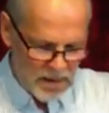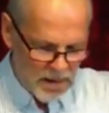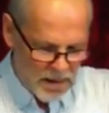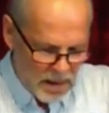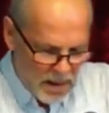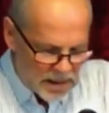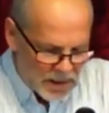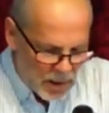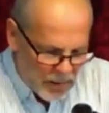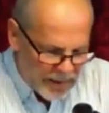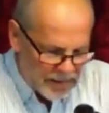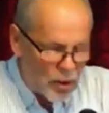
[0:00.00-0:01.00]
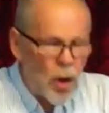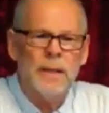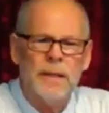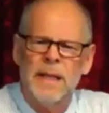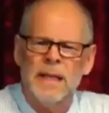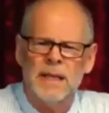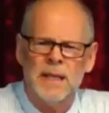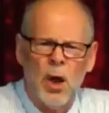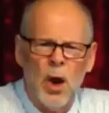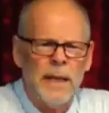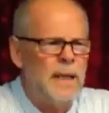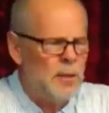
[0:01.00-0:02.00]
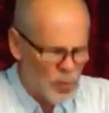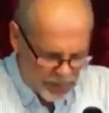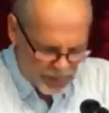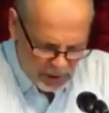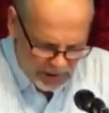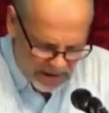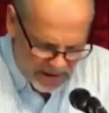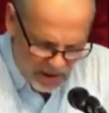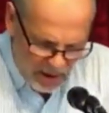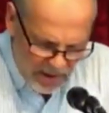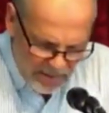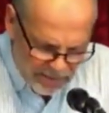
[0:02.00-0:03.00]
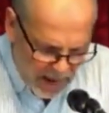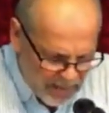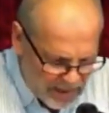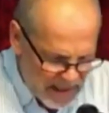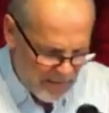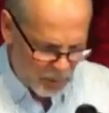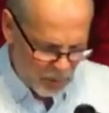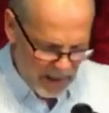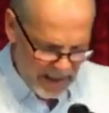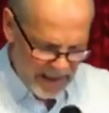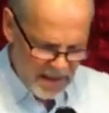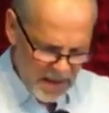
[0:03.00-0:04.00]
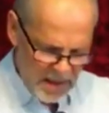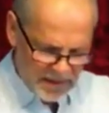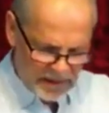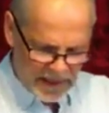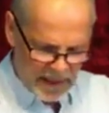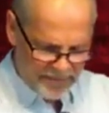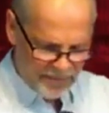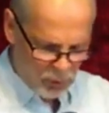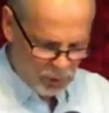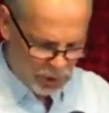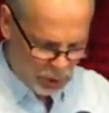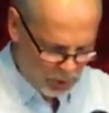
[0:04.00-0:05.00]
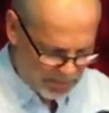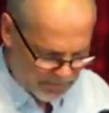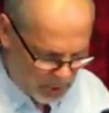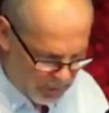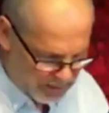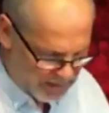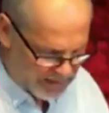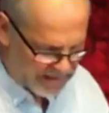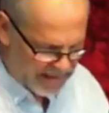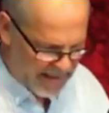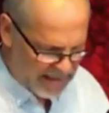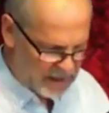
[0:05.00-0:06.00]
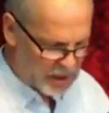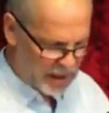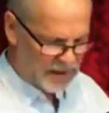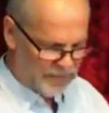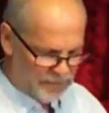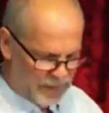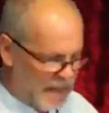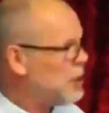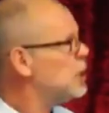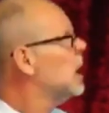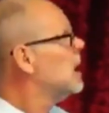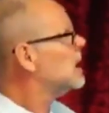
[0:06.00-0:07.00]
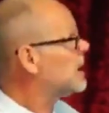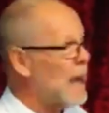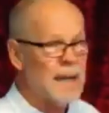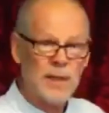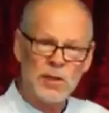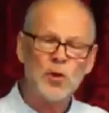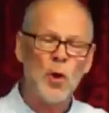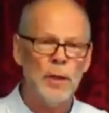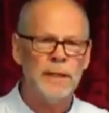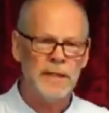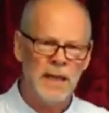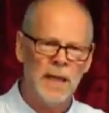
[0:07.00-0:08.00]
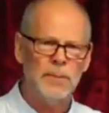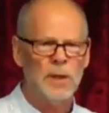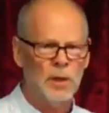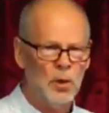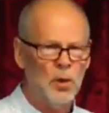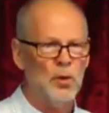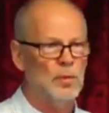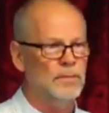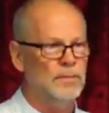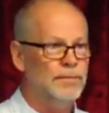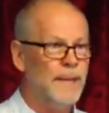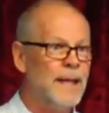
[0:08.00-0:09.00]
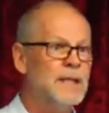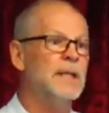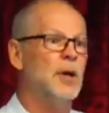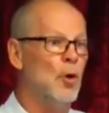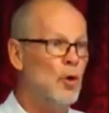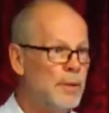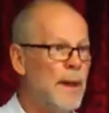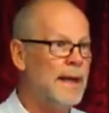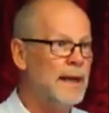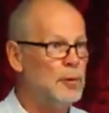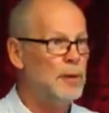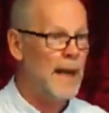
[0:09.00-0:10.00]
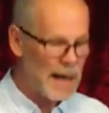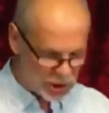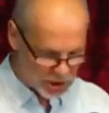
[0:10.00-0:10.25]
So when God sends light into a person's life, they become aware that they fall short of God's standards, and the flesh starts trying to keep the law. That's the automatic reaction.